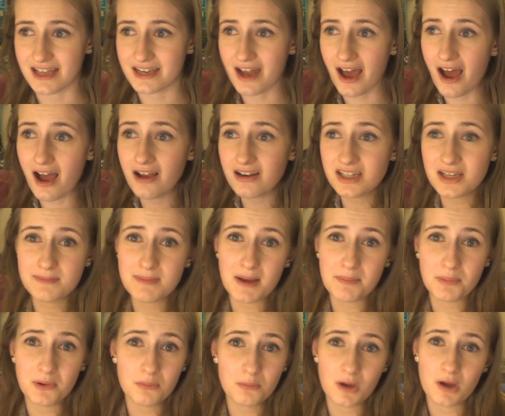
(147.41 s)
and hung them
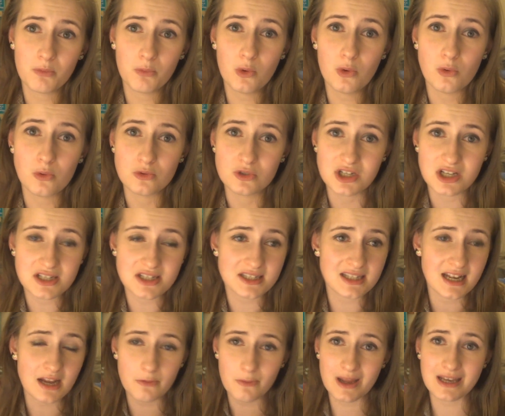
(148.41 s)
up on my wall just
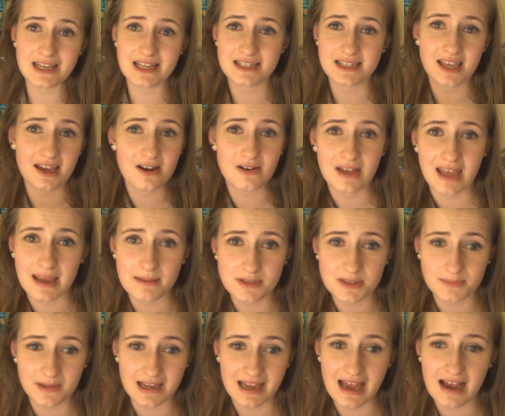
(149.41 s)
so that when this girl came
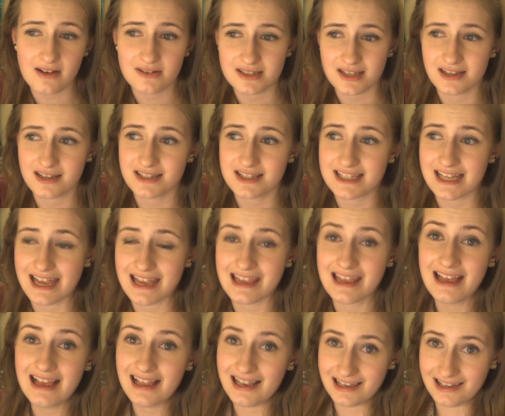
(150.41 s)
to my house I could
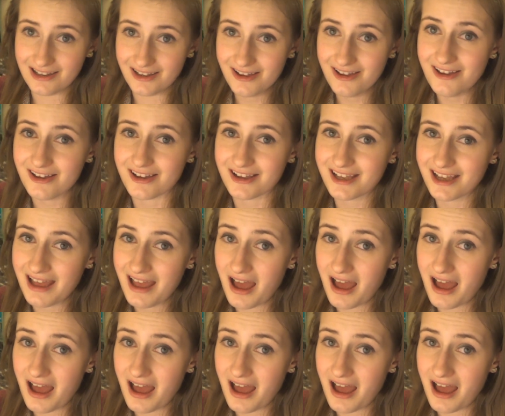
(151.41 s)
say, look,